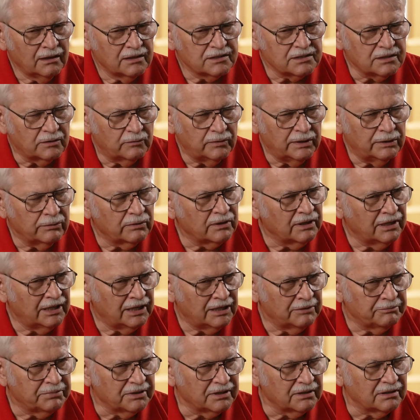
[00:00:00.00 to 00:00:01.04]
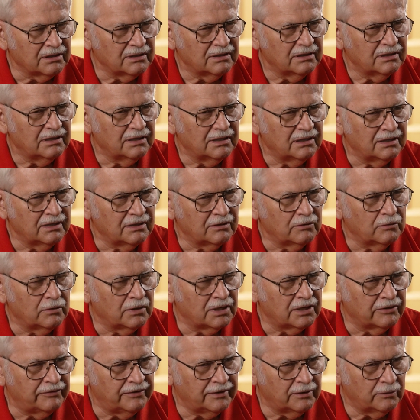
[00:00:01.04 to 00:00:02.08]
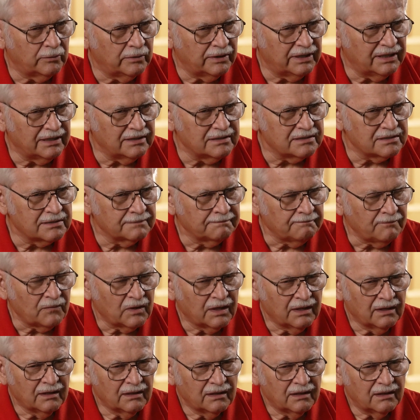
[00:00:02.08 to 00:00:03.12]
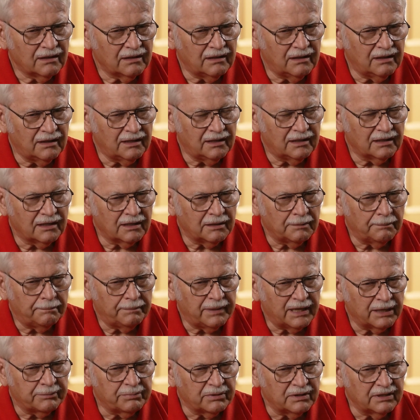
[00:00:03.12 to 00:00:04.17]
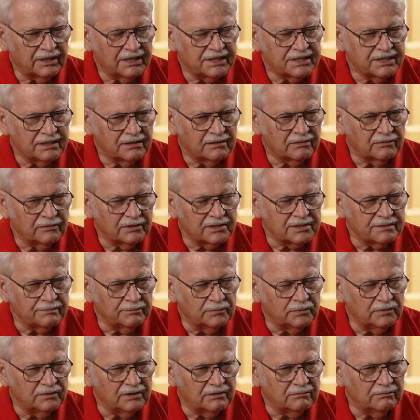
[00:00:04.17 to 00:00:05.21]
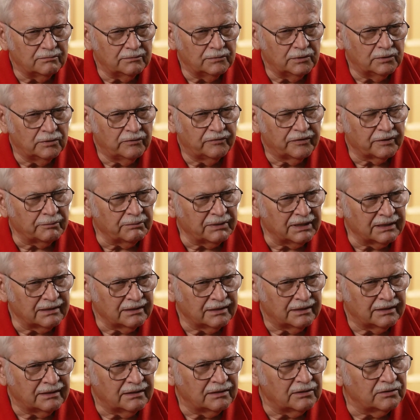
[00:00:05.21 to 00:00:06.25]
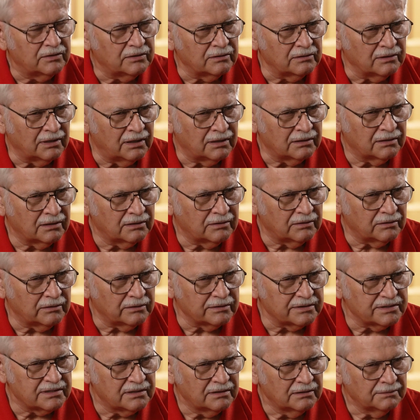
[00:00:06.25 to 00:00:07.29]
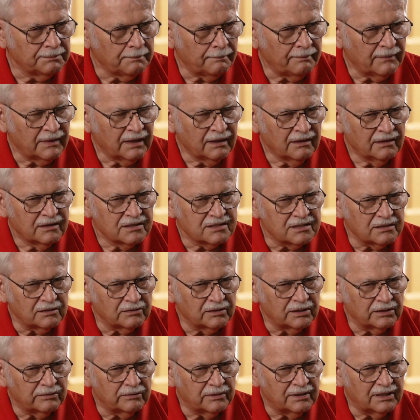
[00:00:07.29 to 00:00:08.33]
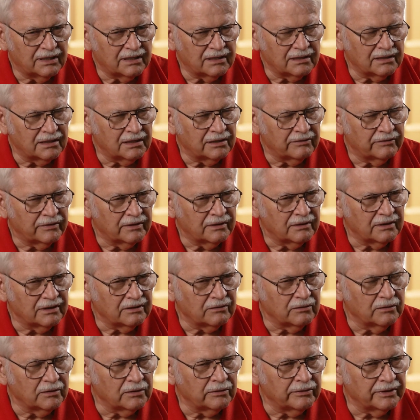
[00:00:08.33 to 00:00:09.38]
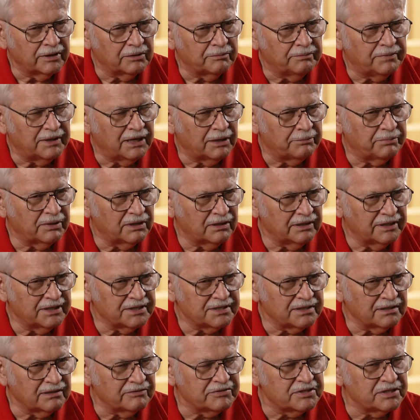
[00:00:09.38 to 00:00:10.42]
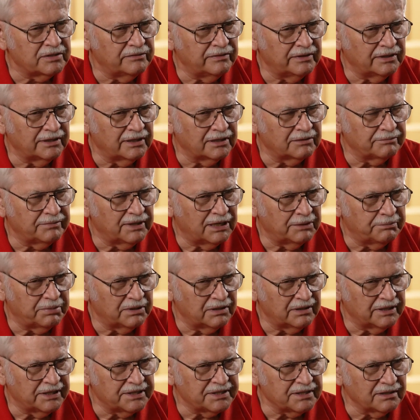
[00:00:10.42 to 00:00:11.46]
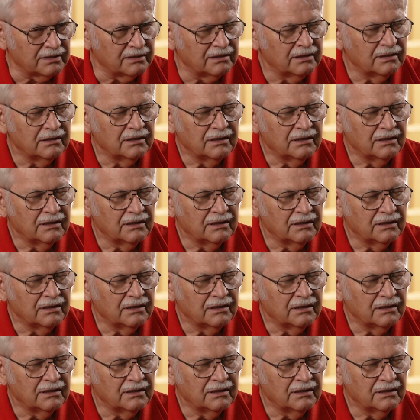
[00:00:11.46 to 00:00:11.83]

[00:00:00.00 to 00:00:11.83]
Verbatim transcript: So we were hampered in quite a few ways. The uh, population was moved from inland to along the coast, so that we had an ever-growing population of civilian population.